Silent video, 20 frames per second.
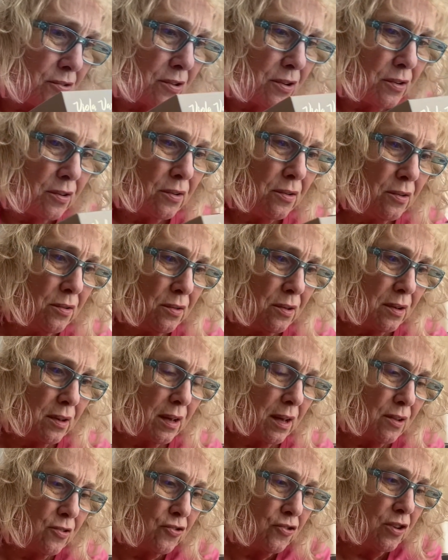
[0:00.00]
you use in
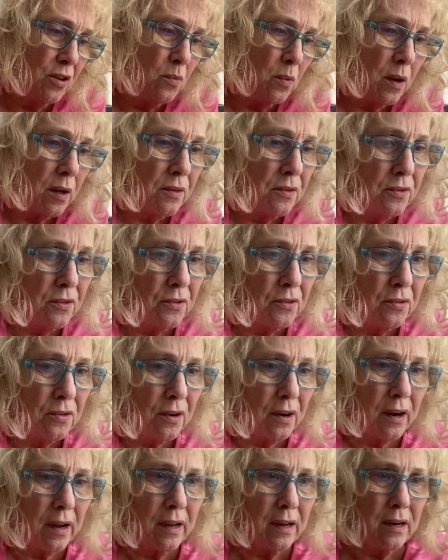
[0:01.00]
case she wants to
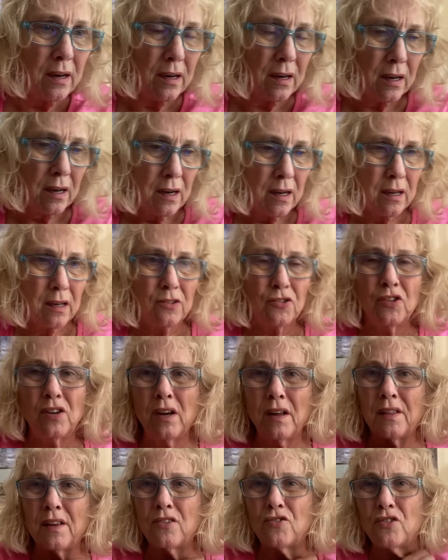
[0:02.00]
try it. Because she, I
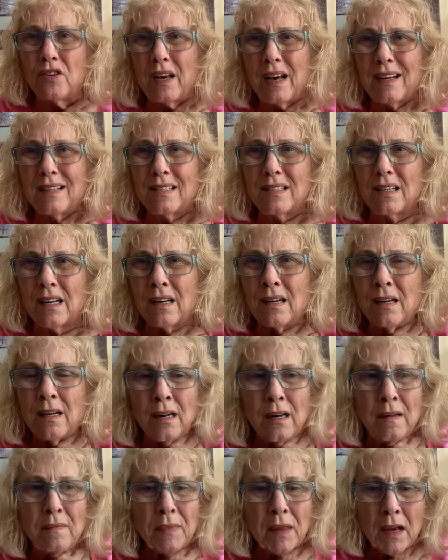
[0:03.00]
think she has done
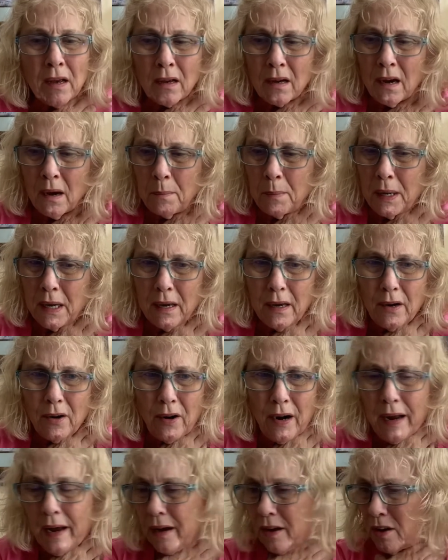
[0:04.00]
cupping at her
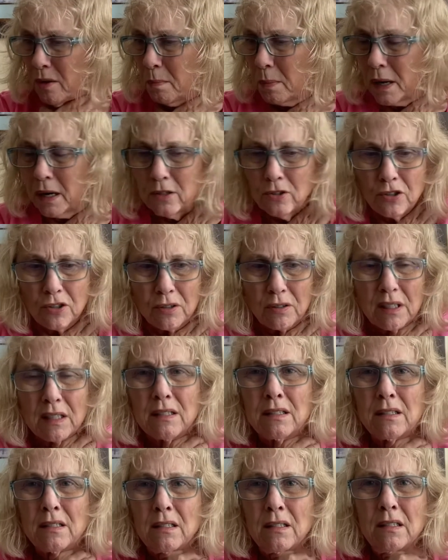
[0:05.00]

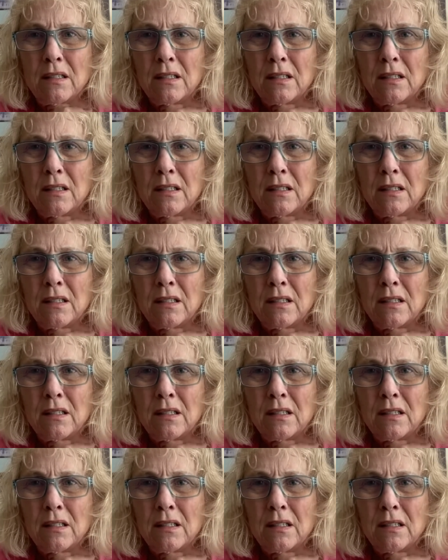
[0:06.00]
acupuncturist.